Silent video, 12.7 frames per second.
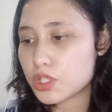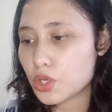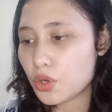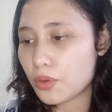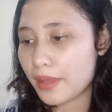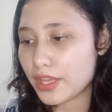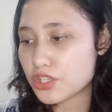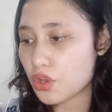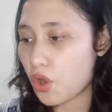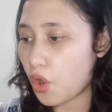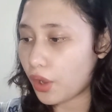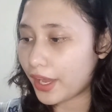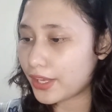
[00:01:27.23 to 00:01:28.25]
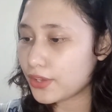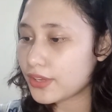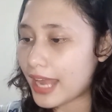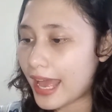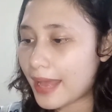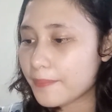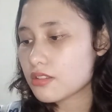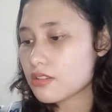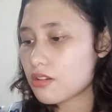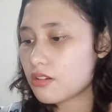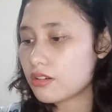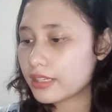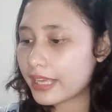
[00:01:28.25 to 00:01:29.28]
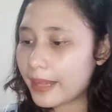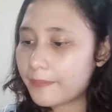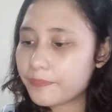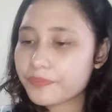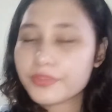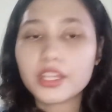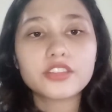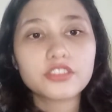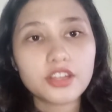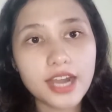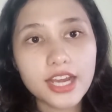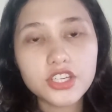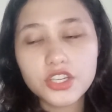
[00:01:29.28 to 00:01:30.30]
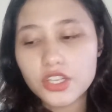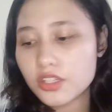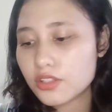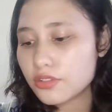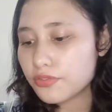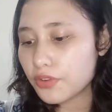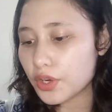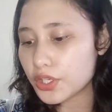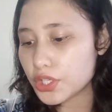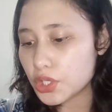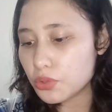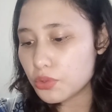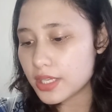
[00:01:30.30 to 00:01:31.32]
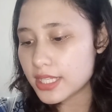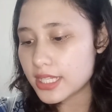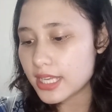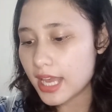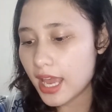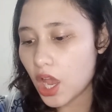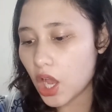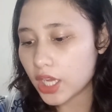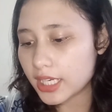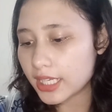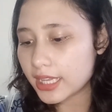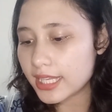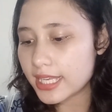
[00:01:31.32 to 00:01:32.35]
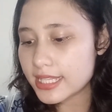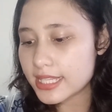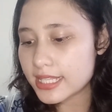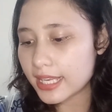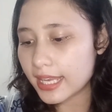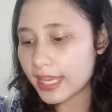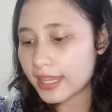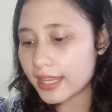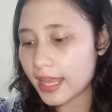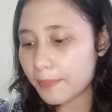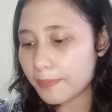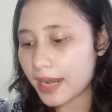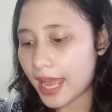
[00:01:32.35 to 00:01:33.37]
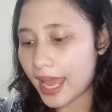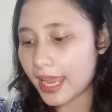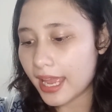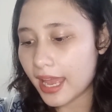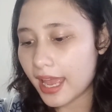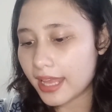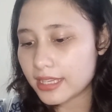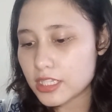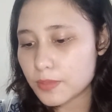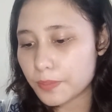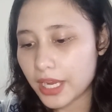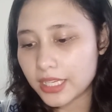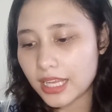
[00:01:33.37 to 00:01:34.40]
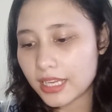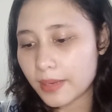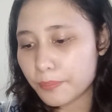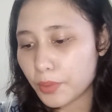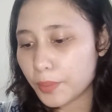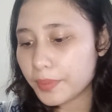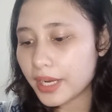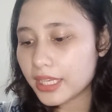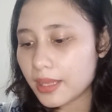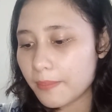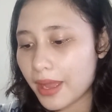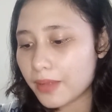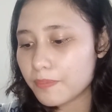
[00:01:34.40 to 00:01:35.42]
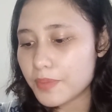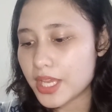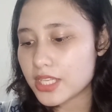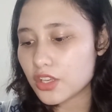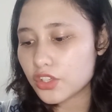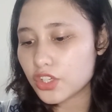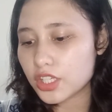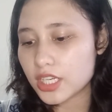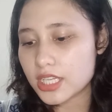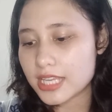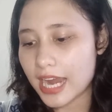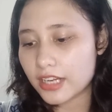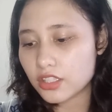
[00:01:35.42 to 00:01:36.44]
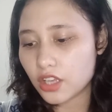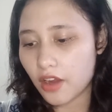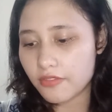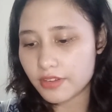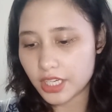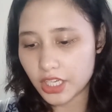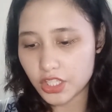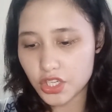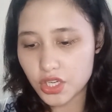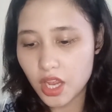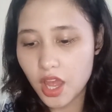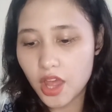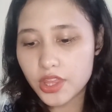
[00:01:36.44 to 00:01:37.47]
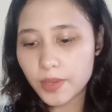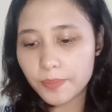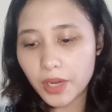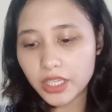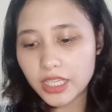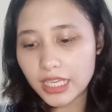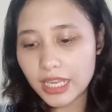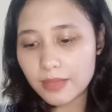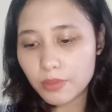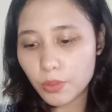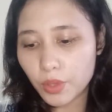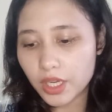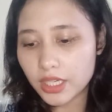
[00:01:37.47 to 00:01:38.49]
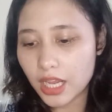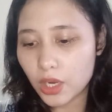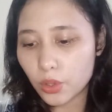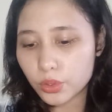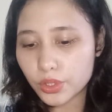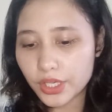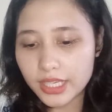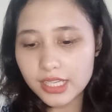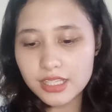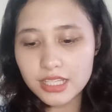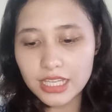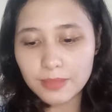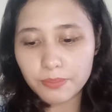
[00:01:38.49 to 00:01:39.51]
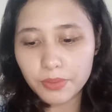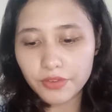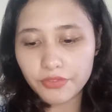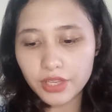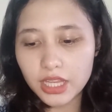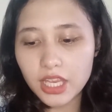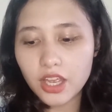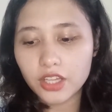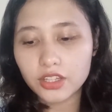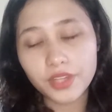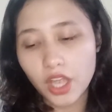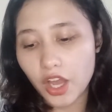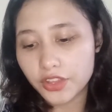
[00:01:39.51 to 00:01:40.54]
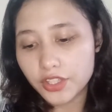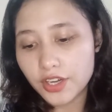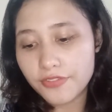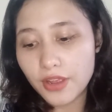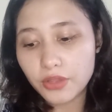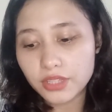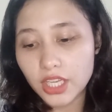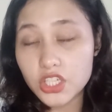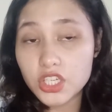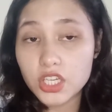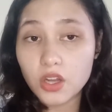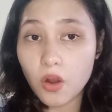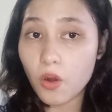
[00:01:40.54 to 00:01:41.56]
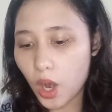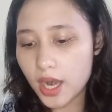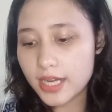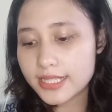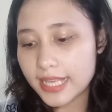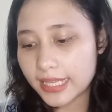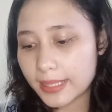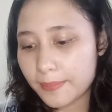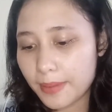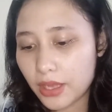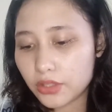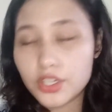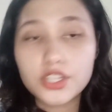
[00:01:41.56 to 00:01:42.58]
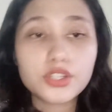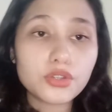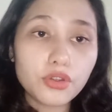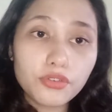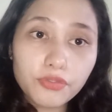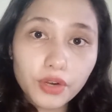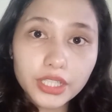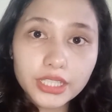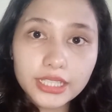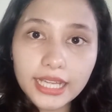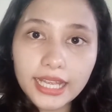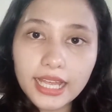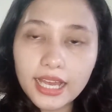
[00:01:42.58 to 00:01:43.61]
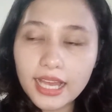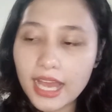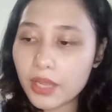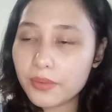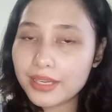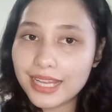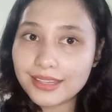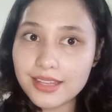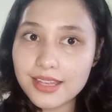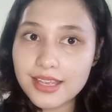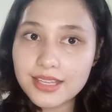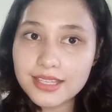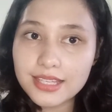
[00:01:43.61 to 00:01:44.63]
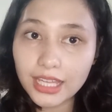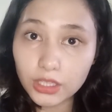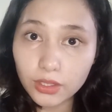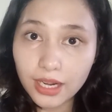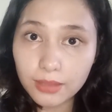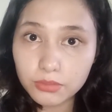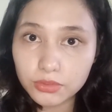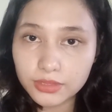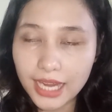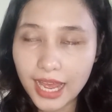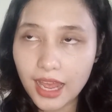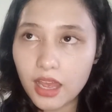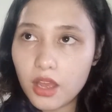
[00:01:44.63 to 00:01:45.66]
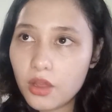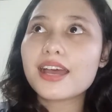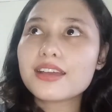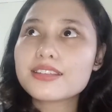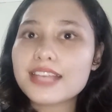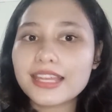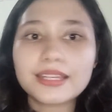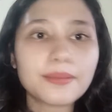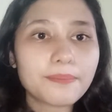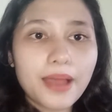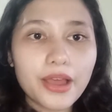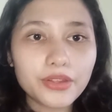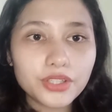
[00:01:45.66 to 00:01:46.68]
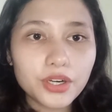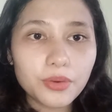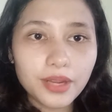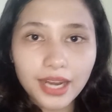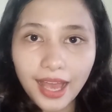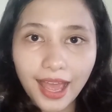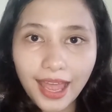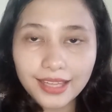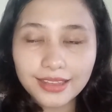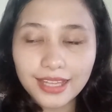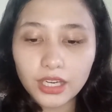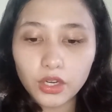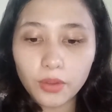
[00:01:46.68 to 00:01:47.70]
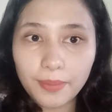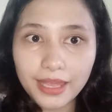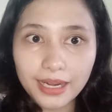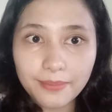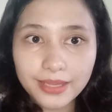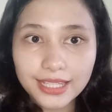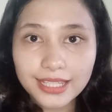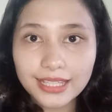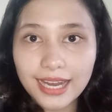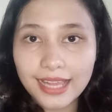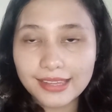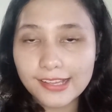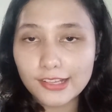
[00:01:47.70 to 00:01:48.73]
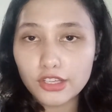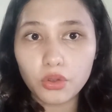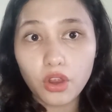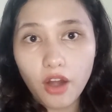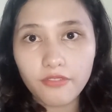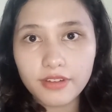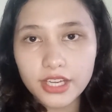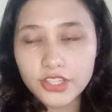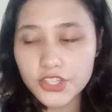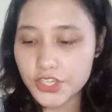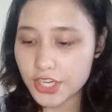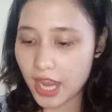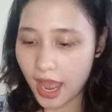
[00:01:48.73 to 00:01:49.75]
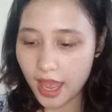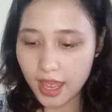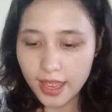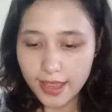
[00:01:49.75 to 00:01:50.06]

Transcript: So, medyo okay yun ah. So, yan. Direction for use: on a clean skin, apply and spread an appropriate amount based on your desired coverage. The product can be worn alone or can sit perfectly under foundation or setting powder. So for today, ang gagawin natin is ito lang muna. Walang setting powder, walang kahit ano, para matingnan natin yung coverage niya.